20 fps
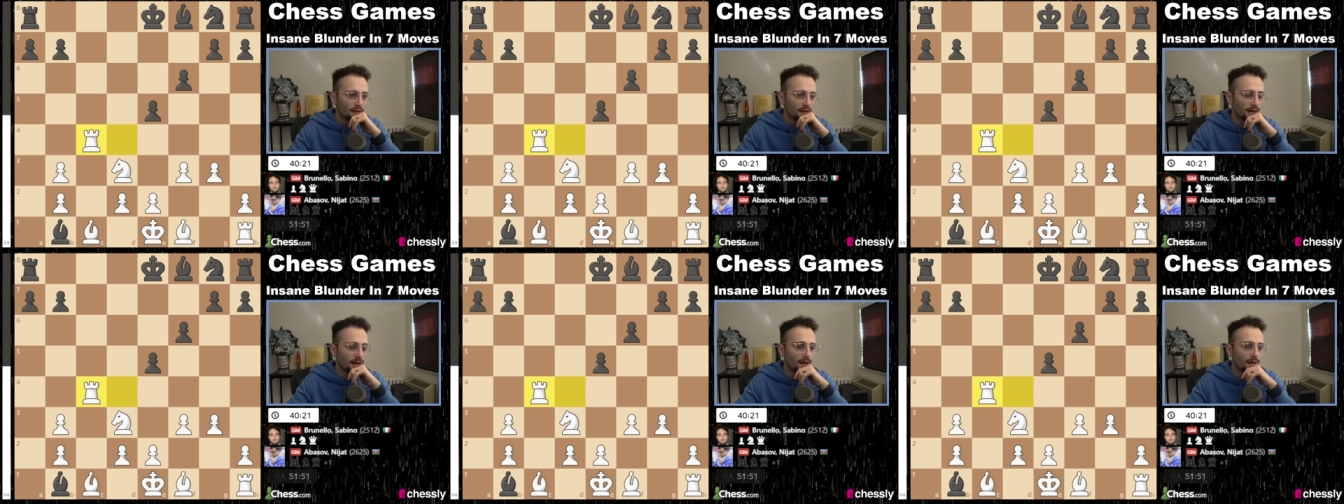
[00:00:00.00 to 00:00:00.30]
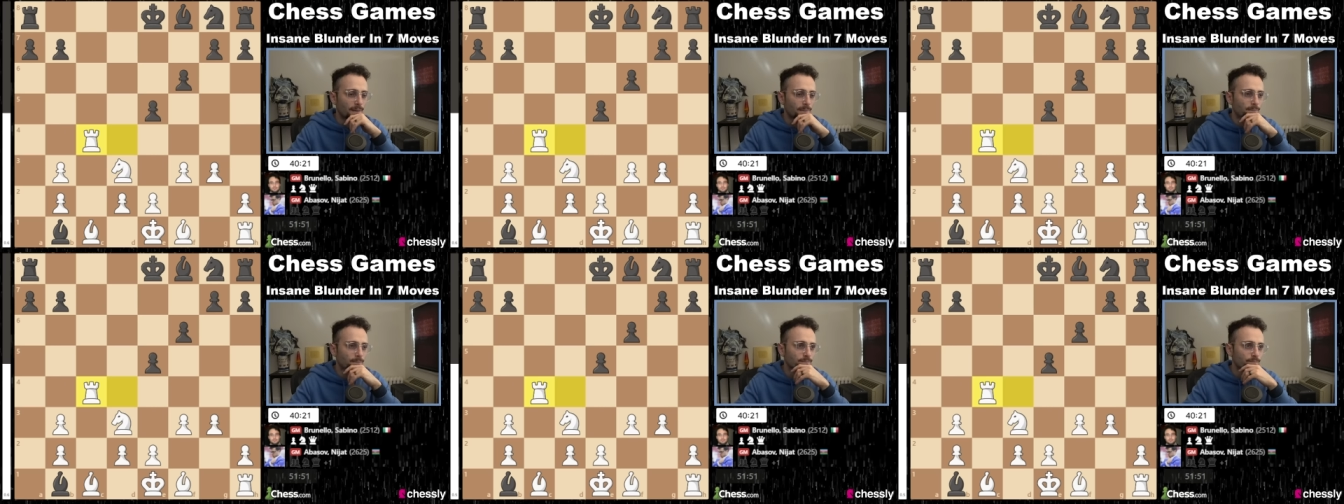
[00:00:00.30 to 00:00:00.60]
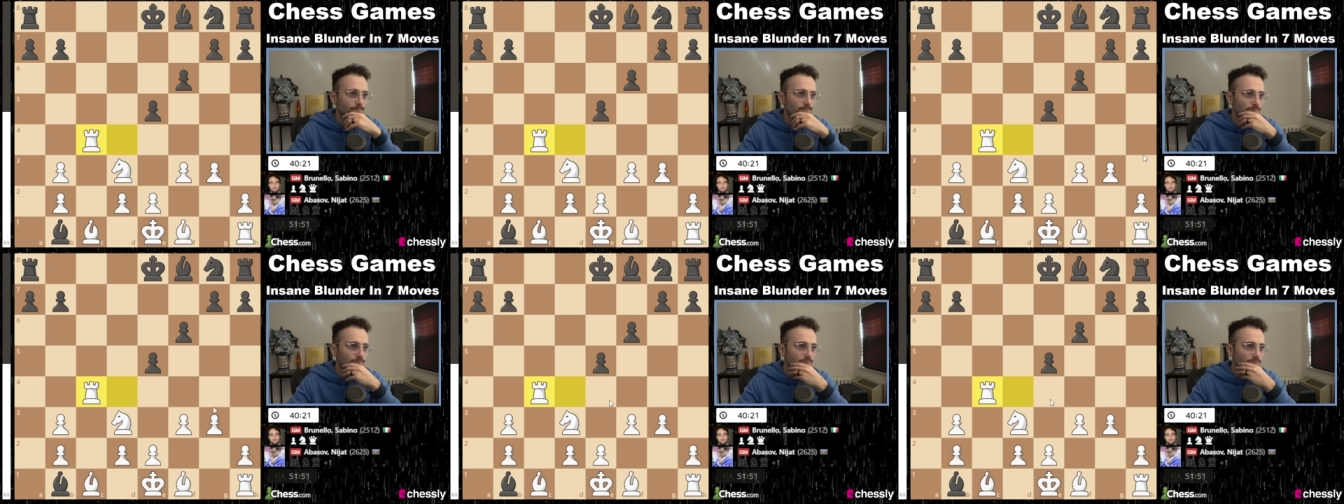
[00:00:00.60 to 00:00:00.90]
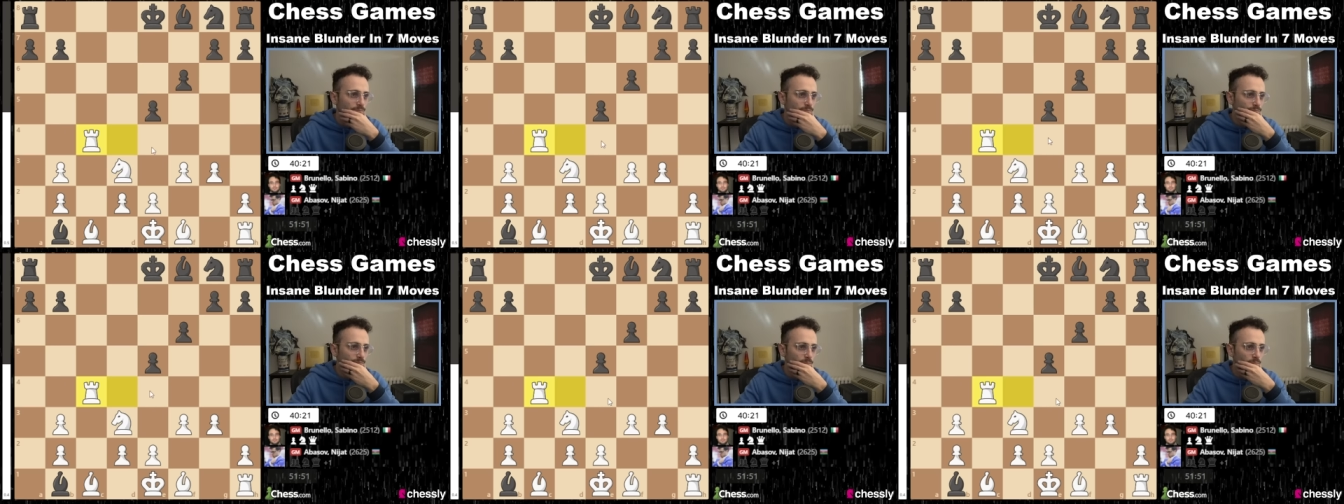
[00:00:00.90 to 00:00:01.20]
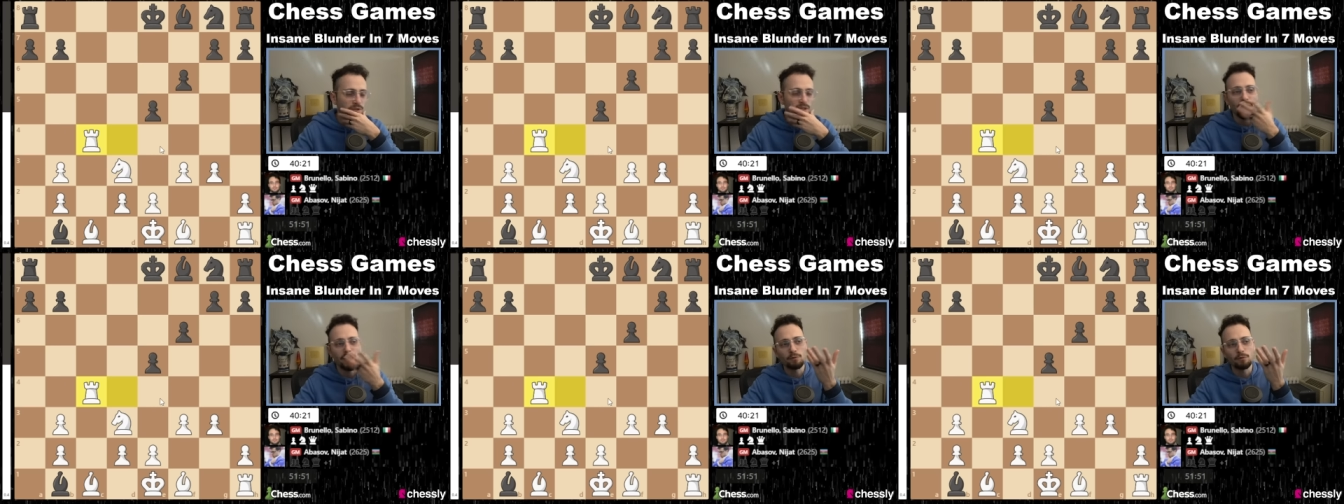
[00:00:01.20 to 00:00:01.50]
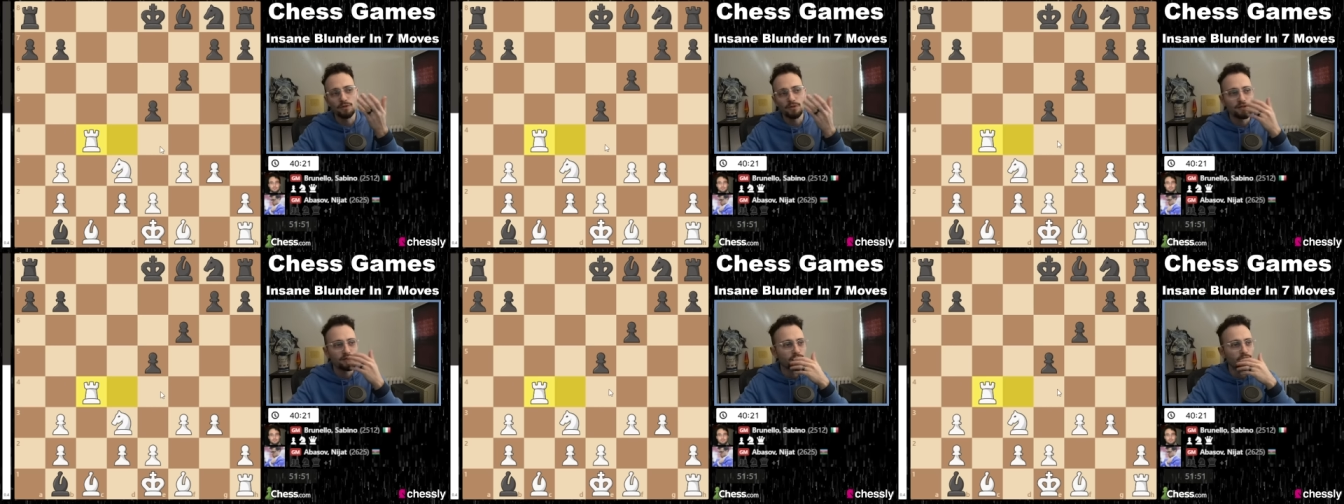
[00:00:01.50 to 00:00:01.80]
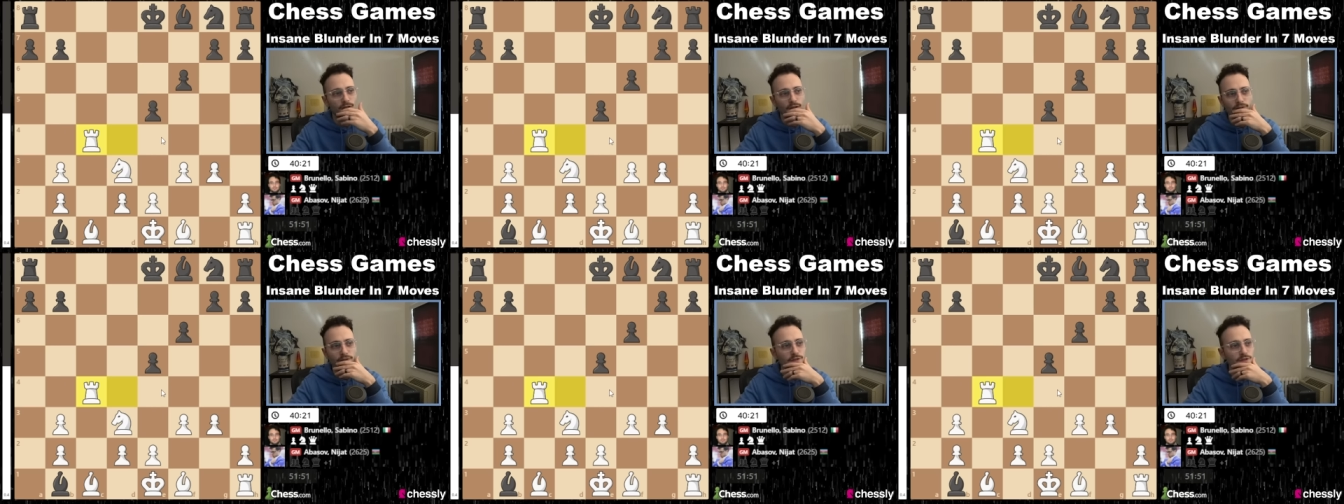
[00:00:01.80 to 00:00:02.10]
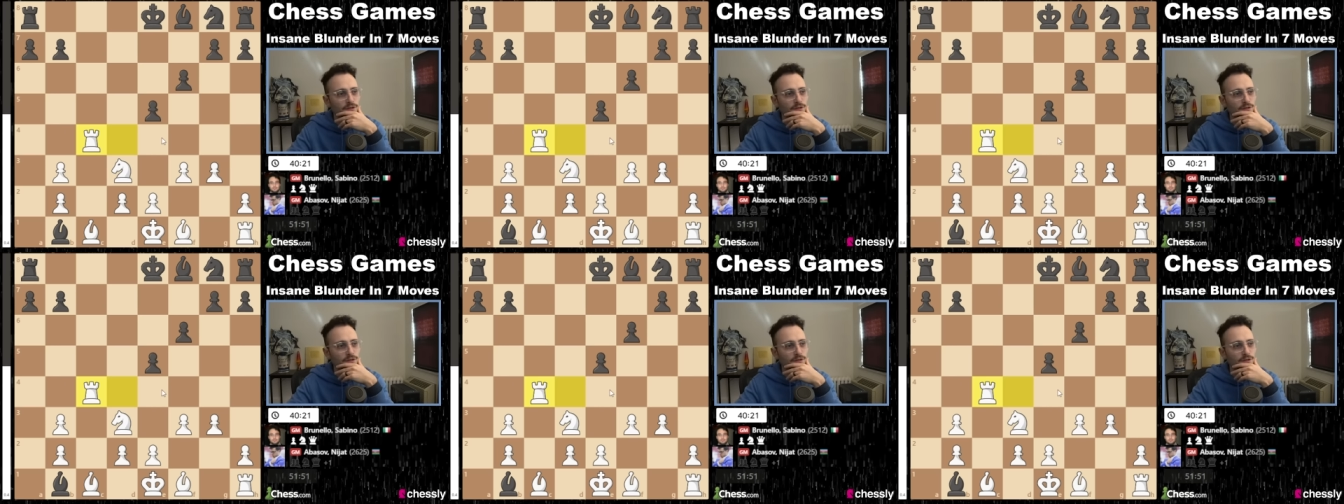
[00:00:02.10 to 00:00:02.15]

um, black was still under